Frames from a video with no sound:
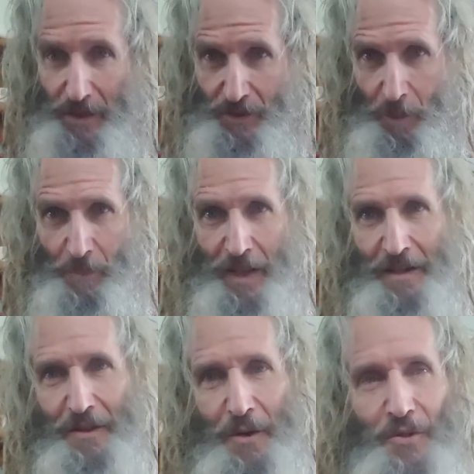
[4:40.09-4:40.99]
So I've
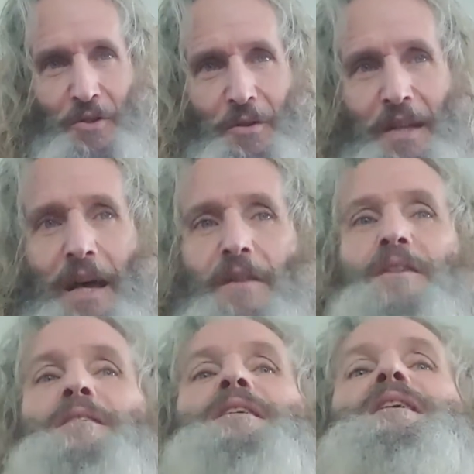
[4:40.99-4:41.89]
blended those 2
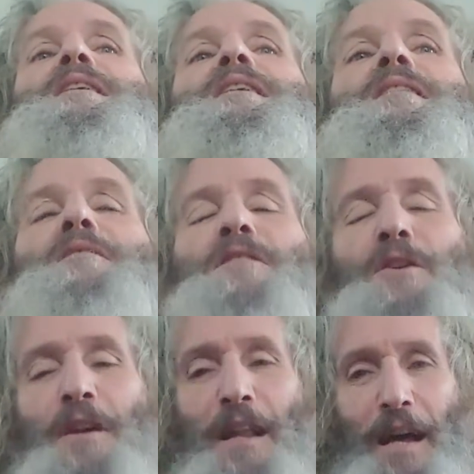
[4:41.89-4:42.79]
together.
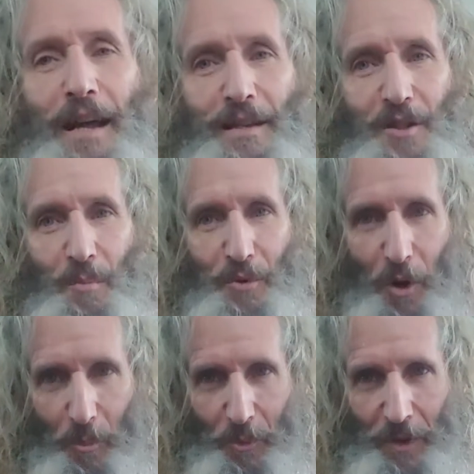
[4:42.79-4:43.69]
Fertilize
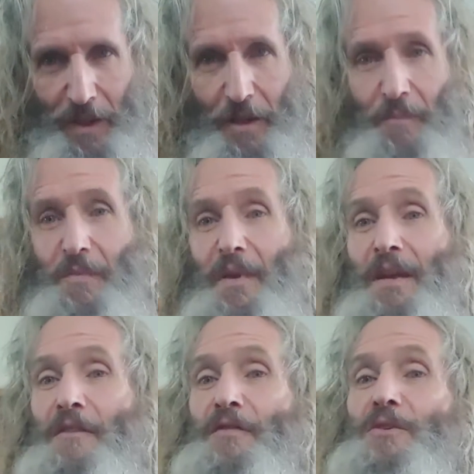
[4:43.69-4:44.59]
appropriately.
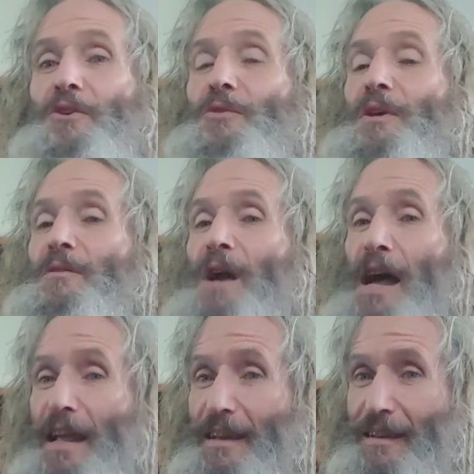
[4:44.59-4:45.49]
If you do it
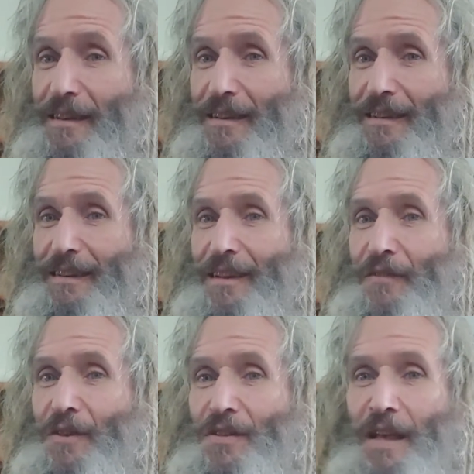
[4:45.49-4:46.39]
right,
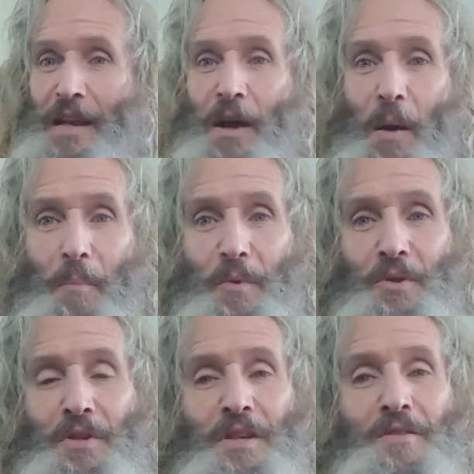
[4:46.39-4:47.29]
if you set up
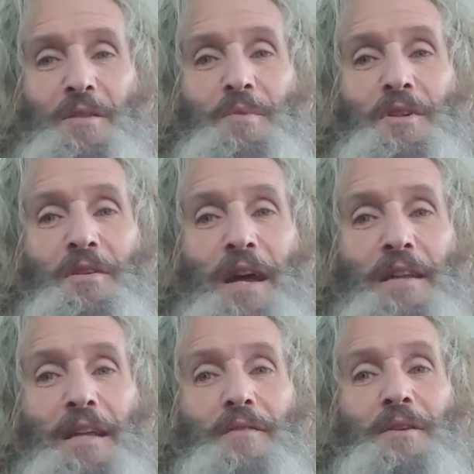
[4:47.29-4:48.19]
your systems
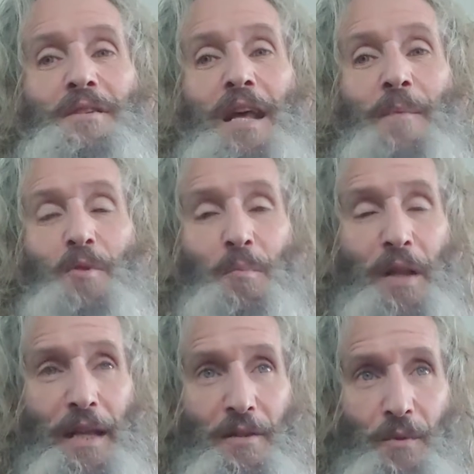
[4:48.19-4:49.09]
correctly, if you set up your
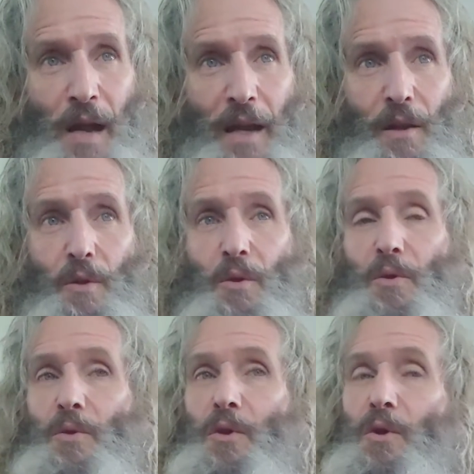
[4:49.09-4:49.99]
plants right,
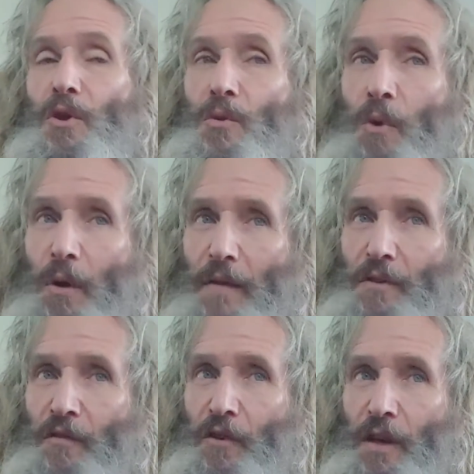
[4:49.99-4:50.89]
you won't have
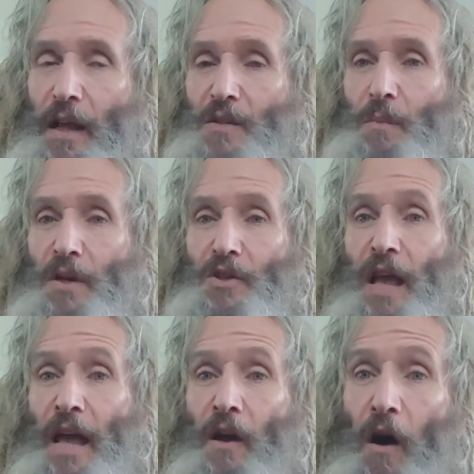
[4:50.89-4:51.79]
to fertilize much
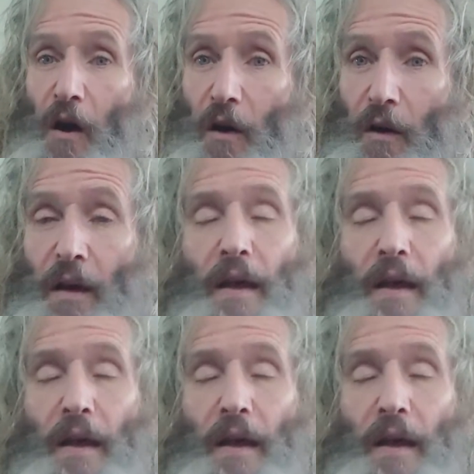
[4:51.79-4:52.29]
at all.